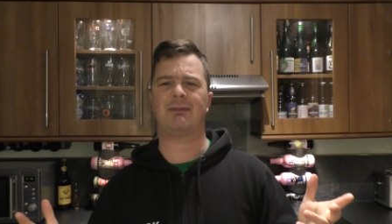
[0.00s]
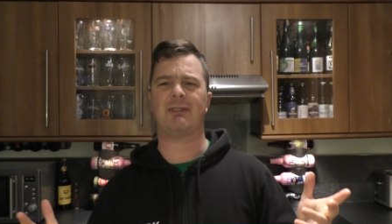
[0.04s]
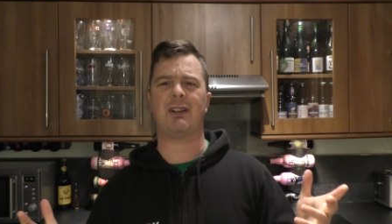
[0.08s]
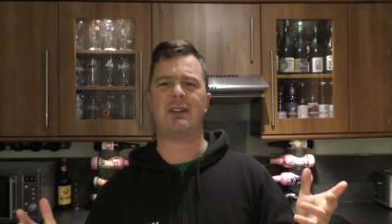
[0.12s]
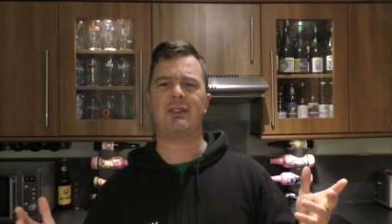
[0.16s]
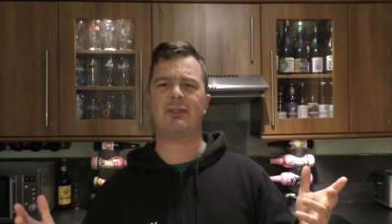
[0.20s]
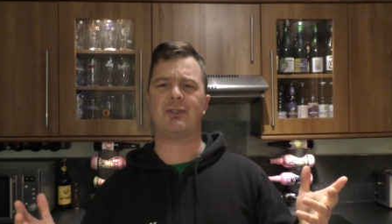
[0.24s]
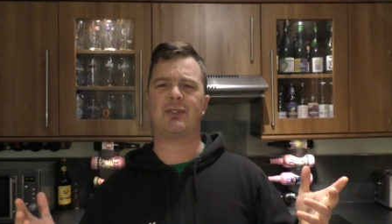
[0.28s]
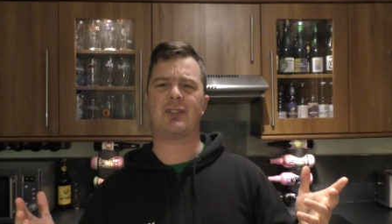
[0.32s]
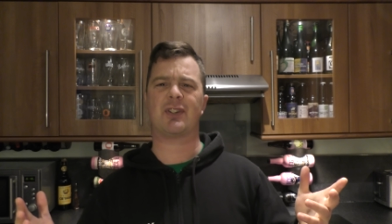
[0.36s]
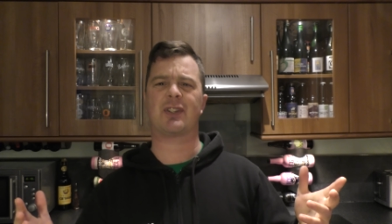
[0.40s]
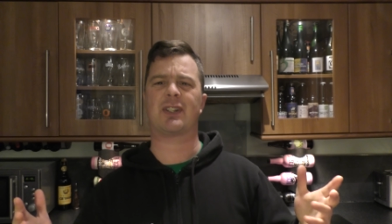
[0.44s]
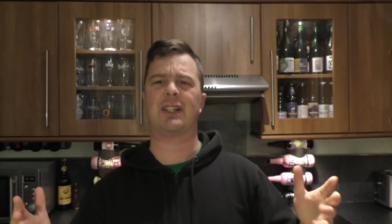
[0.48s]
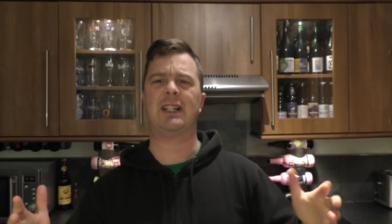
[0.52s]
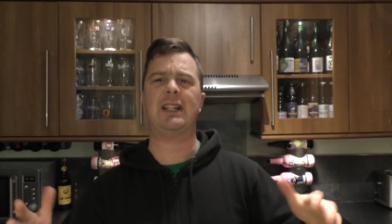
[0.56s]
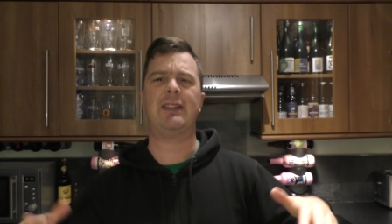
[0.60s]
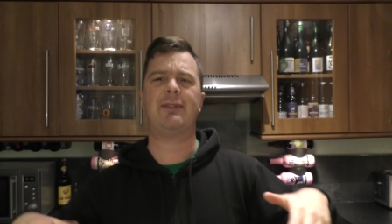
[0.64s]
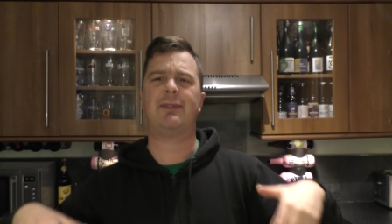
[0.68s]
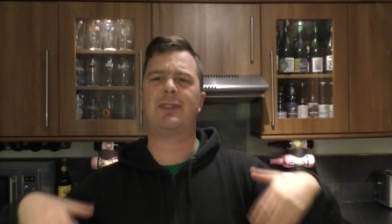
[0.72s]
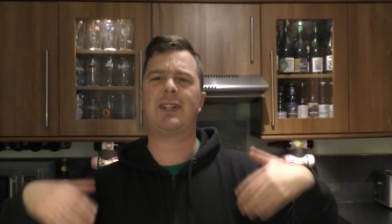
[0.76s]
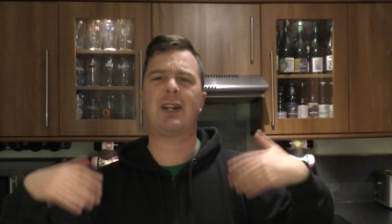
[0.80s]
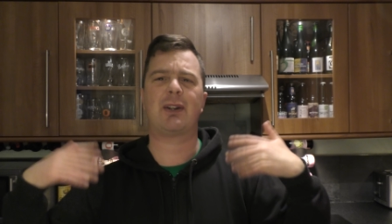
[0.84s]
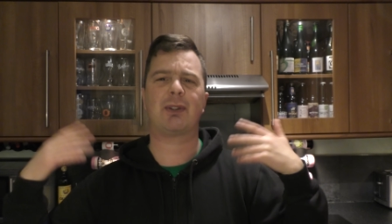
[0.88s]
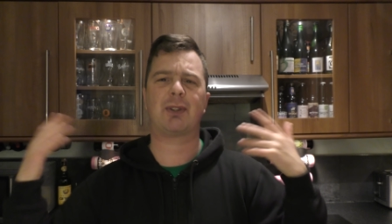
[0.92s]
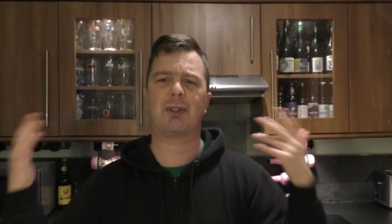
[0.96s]
and just
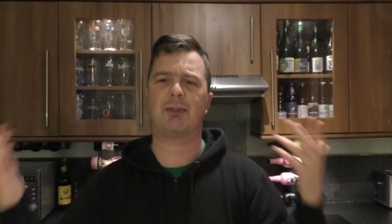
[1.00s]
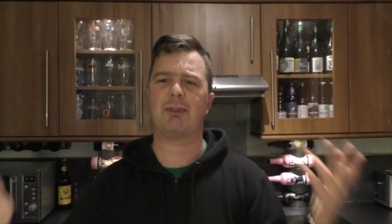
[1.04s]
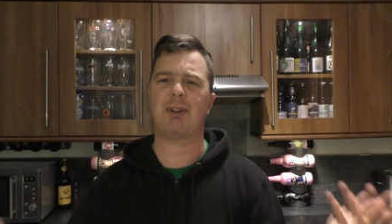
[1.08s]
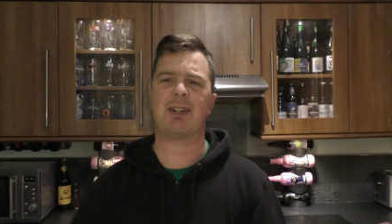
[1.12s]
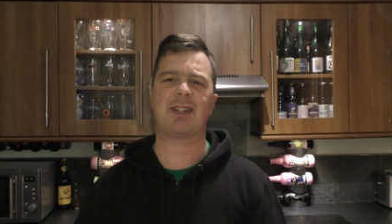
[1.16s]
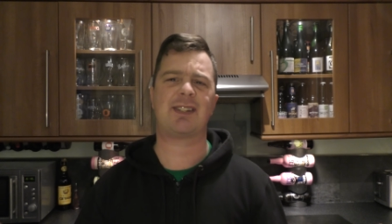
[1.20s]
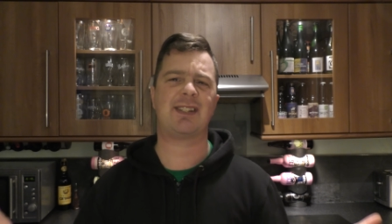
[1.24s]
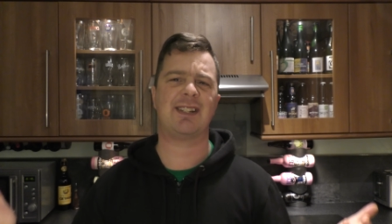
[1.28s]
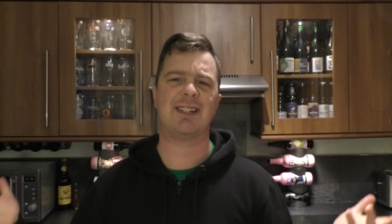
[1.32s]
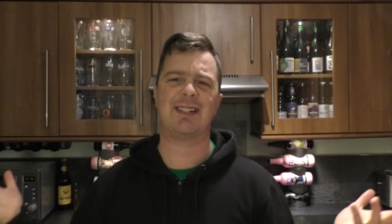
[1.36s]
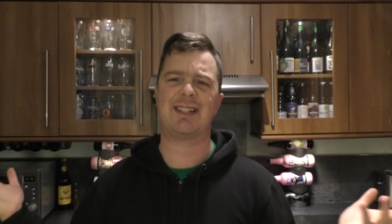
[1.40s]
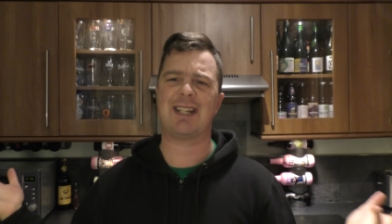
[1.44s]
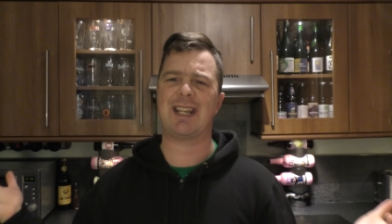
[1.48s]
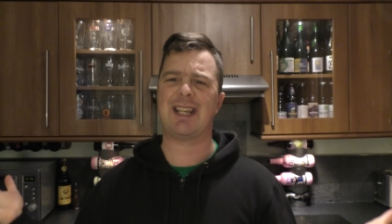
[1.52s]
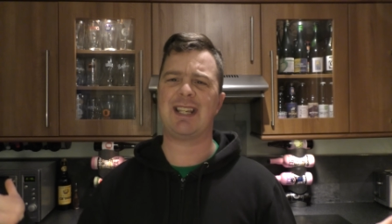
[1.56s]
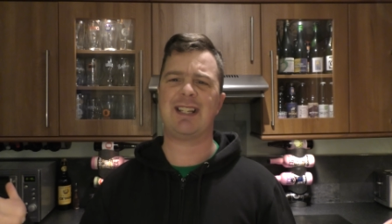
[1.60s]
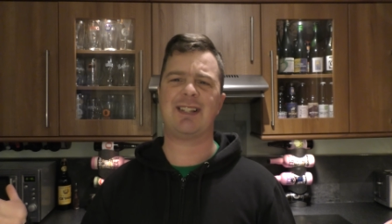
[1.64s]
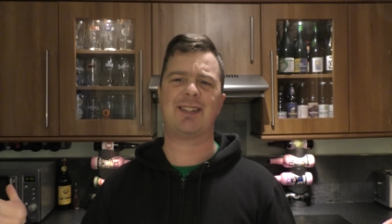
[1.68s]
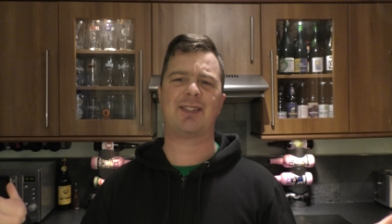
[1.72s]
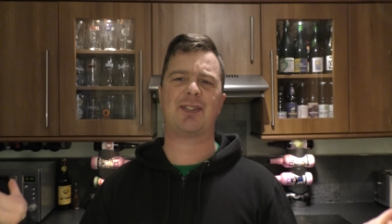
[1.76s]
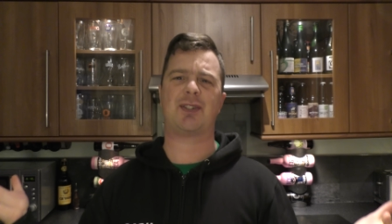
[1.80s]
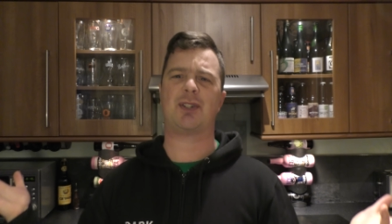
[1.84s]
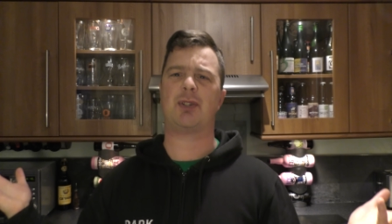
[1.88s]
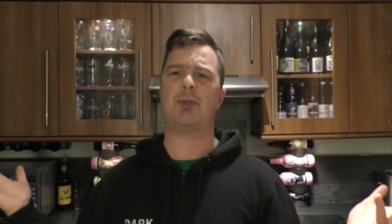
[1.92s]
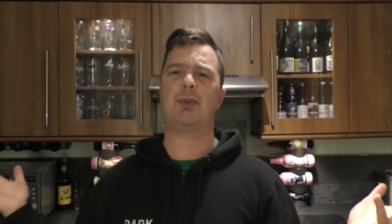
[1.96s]
lived out the rest of your
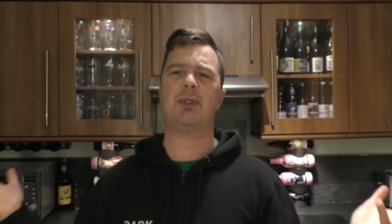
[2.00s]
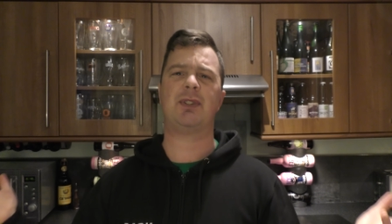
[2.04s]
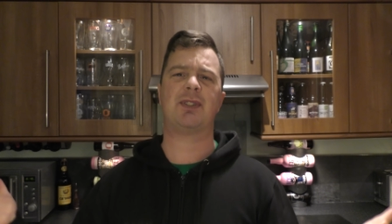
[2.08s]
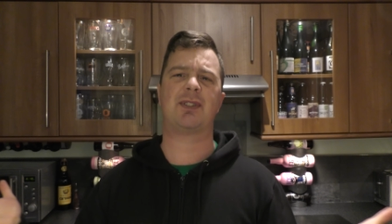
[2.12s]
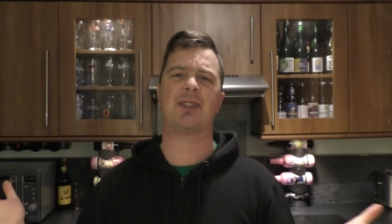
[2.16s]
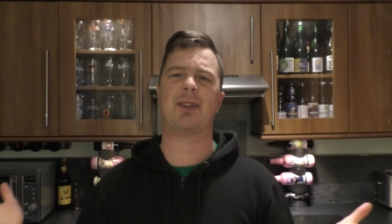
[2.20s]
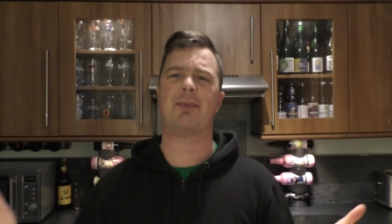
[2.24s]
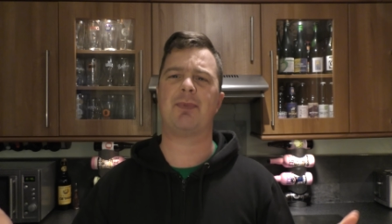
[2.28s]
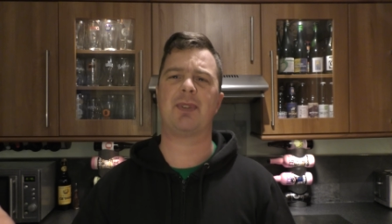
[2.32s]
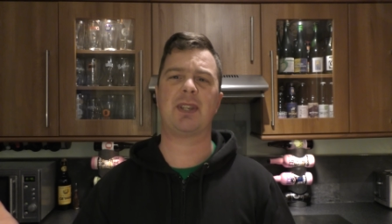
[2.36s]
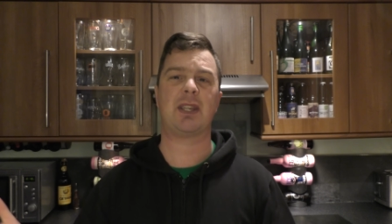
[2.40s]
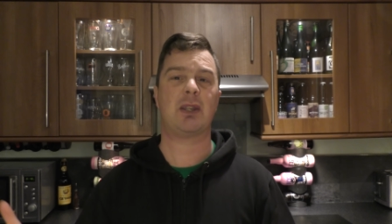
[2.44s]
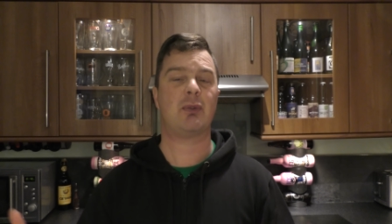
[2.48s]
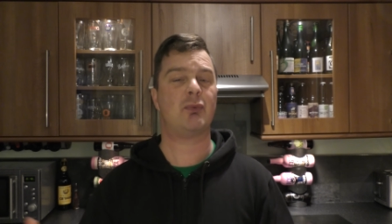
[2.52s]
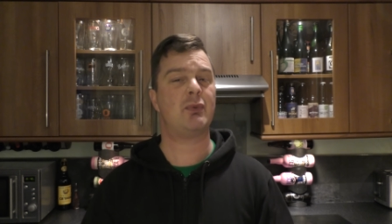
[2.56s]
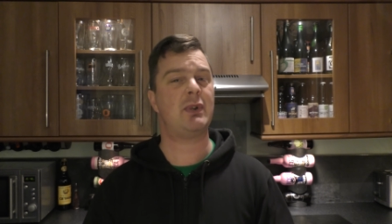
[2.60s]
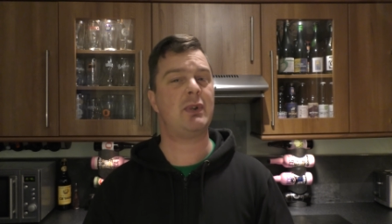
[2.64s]
days doing something you